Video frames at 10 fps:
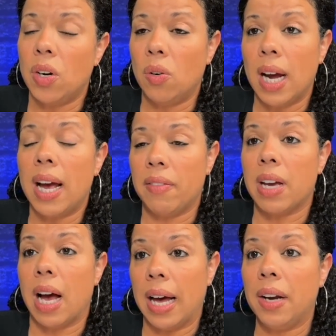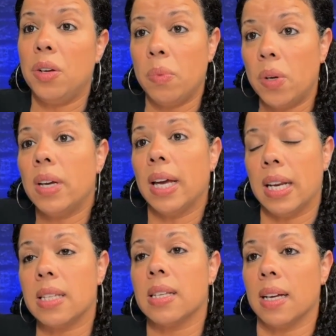have God, you will get
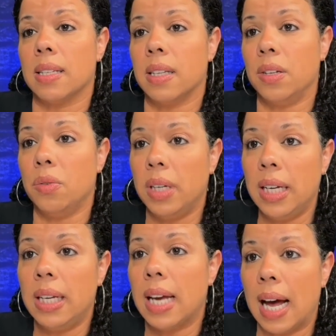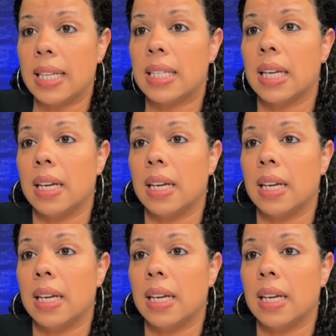exhausted. You need God to